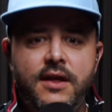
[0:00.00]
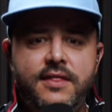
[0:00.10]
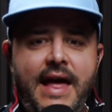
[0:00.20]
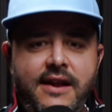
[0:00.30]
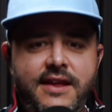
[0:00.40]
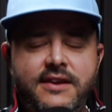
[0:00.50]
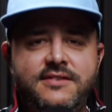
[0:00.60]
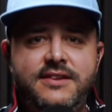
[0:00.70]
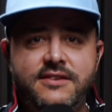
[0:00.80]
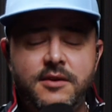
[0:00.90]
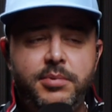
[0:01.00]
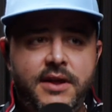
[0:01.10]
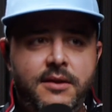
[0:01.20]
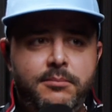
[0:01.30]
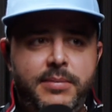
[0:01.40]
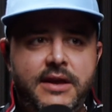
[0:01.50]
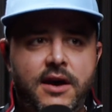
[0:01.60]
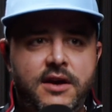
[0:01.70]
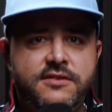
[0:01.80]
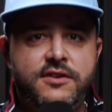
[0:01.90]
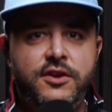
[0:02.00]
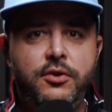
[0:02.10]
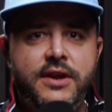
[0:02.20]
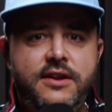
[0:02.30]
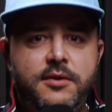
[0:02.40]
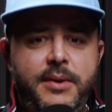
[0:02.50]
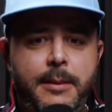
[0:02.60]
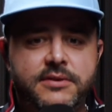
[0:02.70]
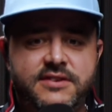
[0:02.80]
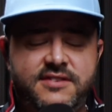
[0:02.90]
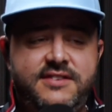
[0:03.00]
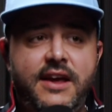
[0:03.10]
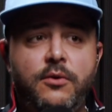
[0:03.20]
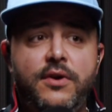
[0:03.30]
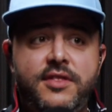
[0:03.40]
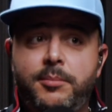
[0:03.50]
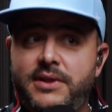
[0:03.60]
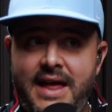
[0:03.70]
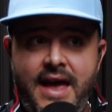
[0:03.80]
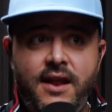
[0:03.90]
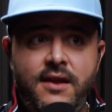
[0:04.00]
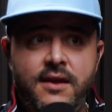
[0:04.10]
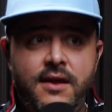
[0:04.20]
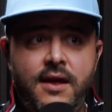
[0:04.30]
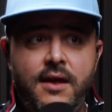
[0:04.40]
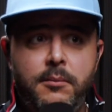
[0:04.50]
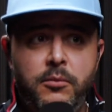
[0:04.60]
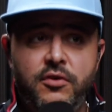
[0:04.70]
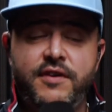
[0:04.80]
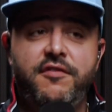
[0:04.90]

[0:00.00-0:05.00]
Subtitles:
that takes discipline because you need to be able to stick with the plan moving